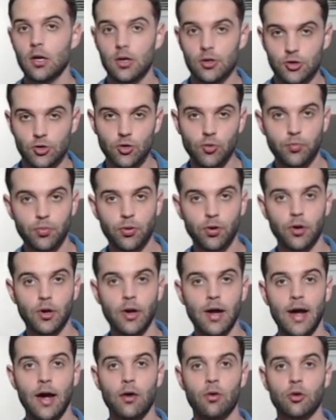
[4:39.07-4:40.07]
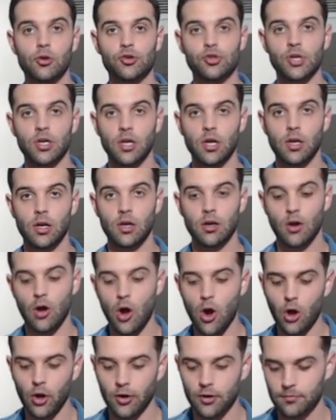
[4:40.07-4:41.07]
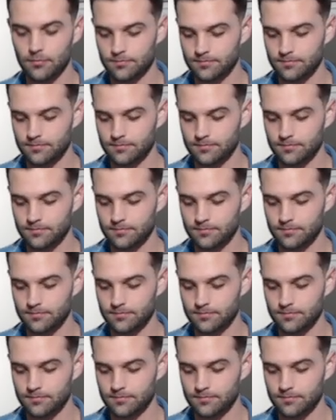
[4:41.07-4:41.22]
to put our chicken on.